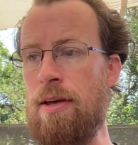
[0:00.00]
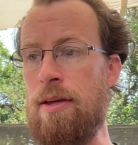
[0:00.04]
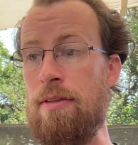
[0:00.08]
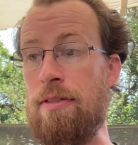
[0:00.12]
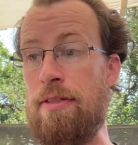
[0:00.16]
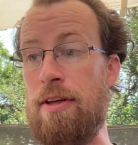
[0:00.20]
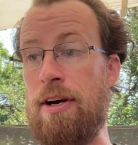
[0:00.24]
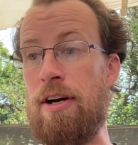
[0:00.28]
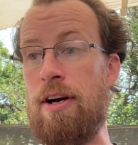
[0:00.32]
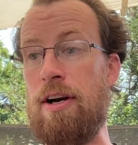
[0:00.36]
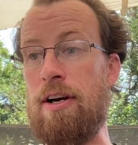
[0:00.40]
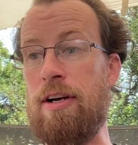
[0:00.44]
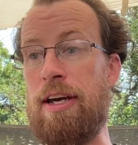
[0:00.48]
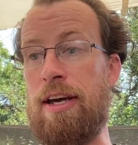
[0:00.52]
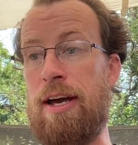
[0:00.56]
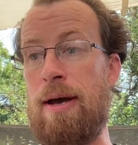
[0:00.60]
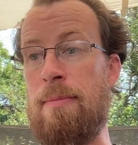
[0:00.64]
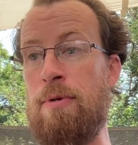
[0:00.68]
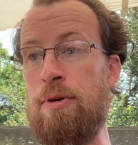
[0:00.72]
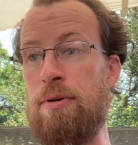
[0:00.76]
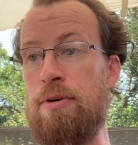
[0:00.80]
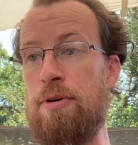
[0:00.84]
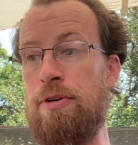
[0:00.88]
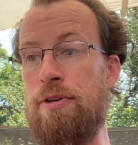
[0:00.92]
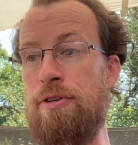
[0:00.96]
There are
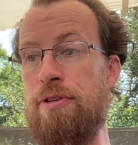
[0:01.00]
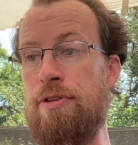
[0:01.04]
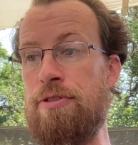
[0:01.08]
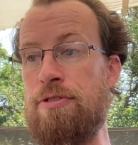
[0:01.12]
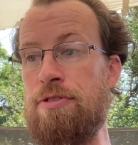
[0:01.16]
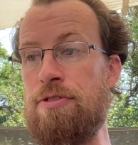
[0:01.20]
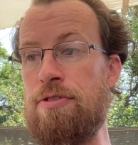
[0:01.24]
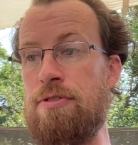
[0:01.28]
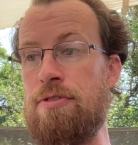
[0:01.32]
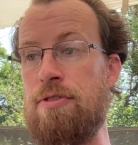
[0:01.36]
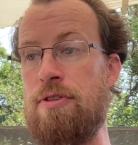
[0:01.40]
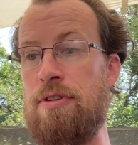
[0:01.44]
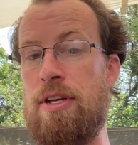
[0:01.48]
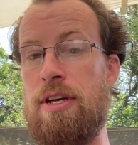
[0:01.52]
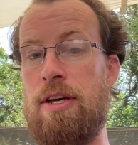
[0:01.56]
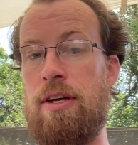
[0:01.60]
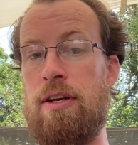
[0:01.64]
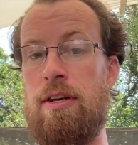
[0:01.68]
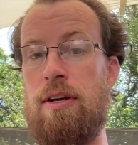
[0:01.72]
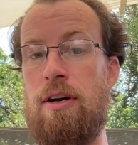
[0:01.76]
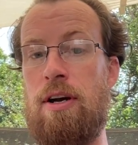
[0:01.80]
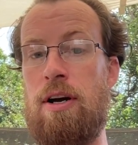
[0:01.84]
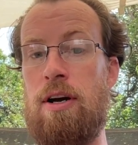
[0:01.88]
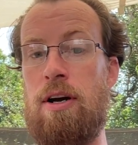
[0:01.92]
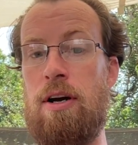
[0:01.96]
chemicals that
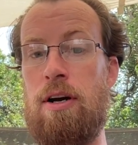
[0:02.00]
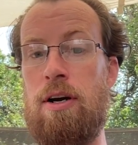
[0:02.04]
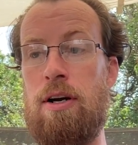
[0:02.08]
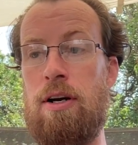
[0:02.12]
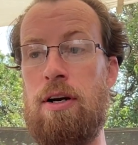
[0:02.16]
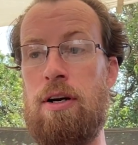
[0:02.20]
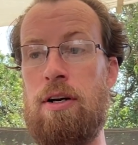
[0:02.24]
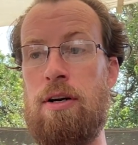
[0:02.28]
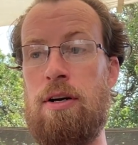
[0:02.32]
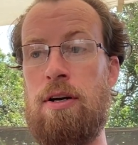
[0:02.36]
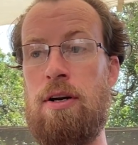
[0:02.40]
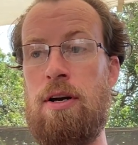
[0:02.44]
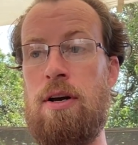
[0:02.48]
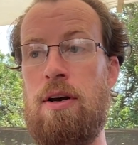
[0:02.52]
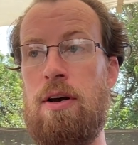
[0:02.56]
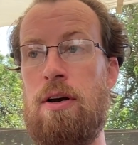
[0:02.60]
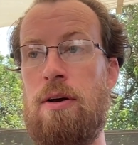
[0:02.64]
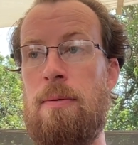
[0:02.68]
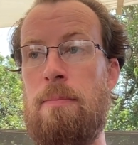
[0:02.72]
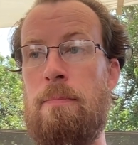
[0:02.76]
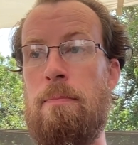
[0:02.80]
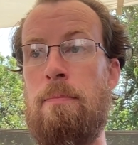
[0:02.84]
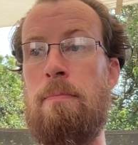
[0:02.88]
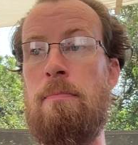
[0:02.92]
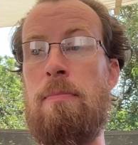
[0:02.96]
are
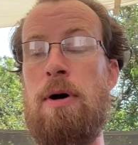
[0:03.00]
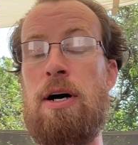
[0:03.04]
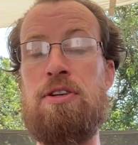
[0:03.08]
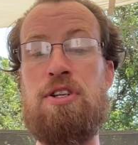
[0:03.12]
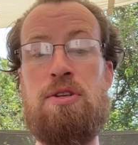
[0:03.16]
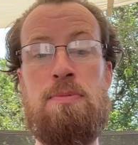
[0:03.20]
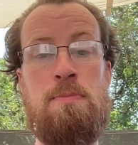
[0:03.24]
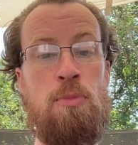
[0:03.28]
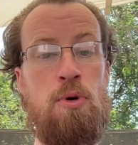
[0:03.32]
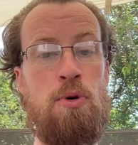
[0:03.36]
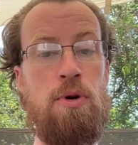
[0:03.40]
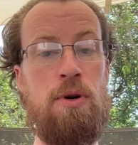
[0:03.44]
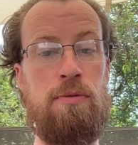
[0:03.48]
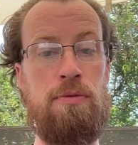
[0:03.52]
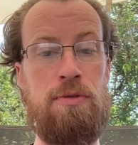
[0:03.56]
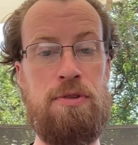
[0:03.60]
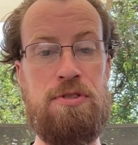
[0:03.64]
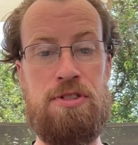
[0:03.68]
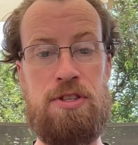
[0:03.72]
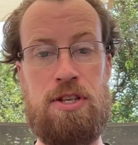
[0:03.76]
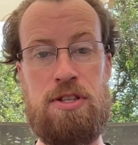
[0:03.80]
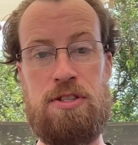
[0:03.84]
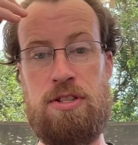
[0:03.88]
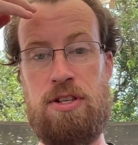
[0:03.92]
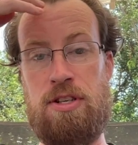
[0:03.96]
much more
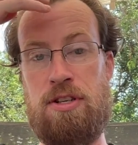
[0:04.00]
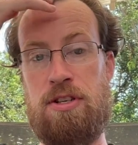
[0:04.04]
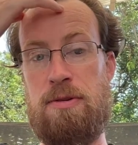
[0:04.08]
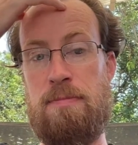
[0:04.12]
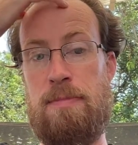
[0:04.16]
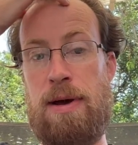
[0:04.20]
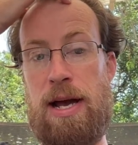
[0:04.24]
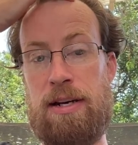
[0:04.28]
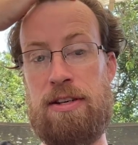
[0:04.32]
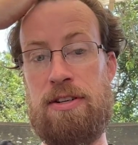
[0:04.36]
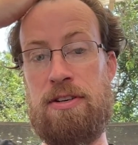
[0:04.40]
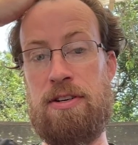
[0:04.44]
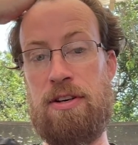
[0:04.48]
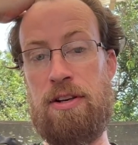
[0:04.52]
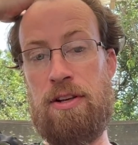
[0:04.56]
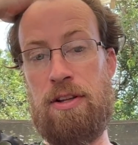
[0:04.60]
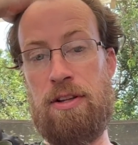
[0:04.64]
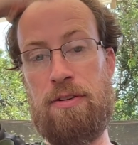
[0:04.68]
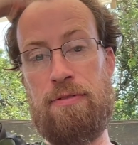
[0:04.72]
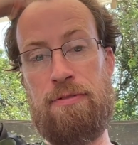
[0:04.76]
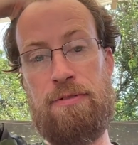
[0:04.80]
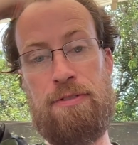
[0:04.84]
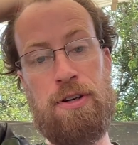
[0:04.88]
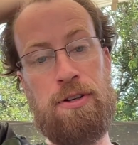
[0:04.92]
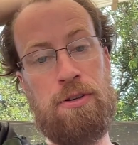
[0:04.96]
resistant to bacterial
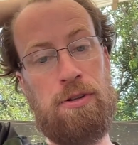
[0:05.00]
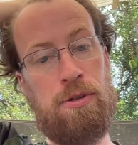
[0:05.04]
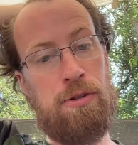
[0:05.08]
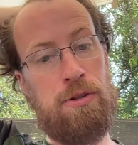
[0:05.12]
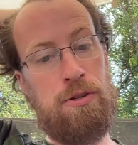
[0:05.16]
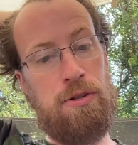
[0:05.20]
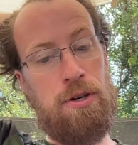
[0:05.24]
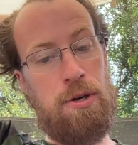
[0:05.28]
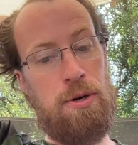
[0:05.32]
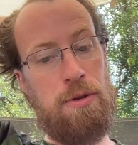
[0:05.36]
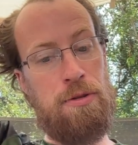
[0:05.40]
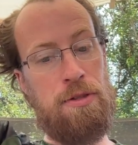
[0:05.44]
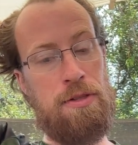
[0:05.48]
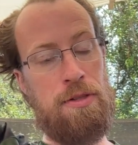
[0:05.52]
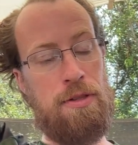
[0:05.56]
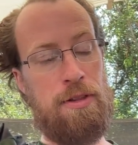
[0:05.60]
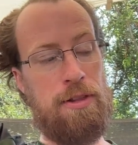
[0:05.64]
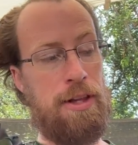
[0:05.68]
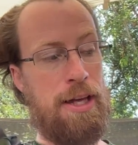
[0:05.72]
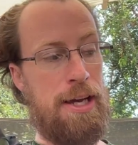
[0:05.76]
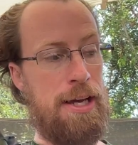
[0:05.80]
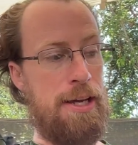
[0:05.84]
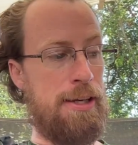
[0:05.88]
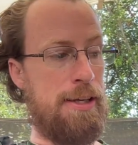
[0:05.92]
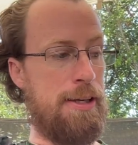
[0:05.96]
and fungal growth,
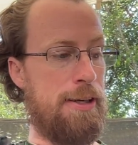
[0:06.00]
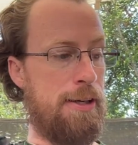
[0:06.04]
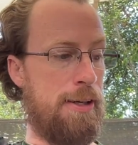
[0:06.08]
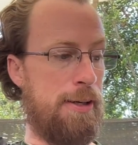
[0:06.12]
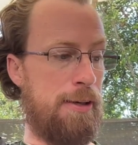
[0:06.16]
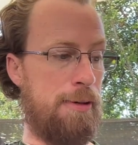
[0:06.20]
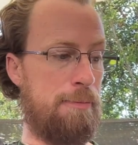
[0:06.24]
like